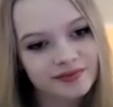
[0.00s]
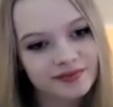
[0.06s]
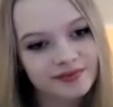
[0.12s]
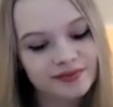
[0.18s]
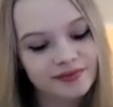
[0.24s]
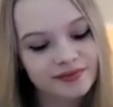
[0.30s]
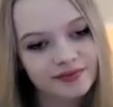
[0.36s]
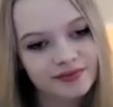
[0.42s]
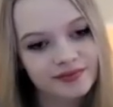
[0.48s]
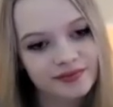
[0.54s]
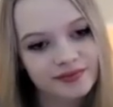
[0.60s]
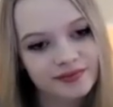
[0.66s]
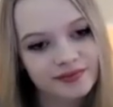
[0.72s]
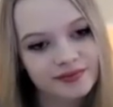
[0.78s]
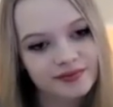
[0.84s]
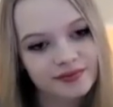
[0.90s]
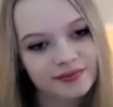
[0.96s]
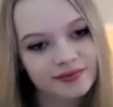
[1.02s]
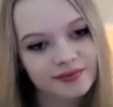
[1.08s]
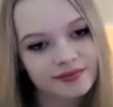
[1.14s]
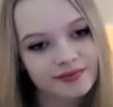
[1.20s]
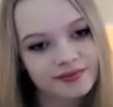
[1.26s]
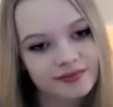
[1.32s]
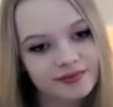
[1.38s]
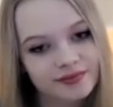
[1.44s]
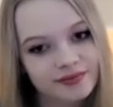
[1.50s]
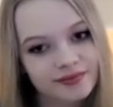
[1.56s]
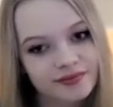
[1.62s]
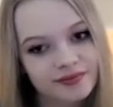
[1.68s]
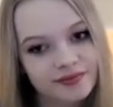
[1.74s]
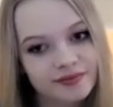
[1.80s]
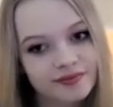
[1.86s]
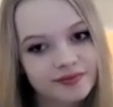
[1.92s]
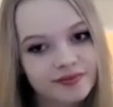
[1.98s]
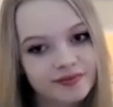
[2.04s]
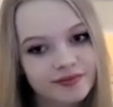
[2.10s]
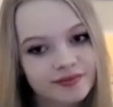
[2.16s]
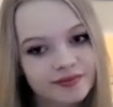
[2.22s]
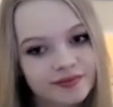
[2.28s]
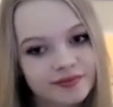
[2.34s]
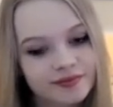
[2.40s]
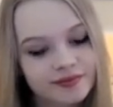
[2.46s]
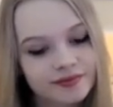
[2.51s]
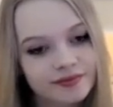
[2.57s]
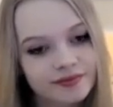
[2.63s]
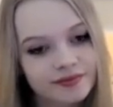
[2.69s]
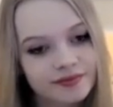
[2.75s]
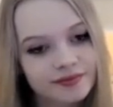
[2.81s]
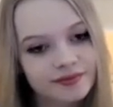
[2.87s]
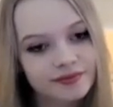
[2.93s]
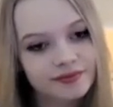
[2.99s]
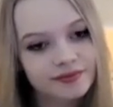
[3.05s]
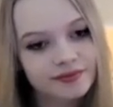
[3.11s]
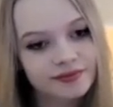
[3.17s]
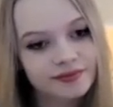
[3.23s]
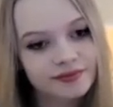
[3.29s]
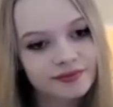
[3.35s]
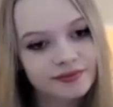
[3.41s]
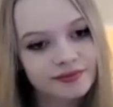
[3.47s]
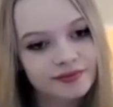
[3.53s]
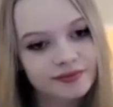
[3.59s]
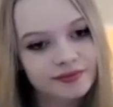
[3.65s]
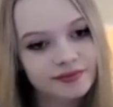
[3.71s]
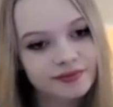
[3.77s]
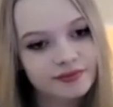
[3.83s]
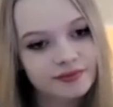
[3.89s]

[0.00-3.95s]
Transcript: The person shown says nothing.